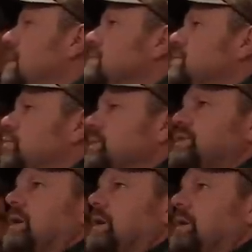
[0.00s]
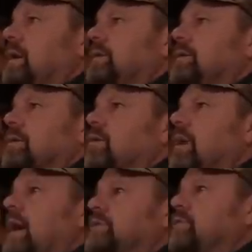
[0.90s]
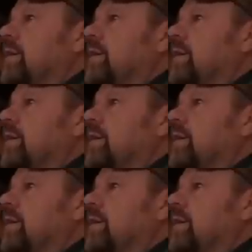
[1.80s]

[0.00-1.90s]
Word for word: So we started hunting in the Kokadjo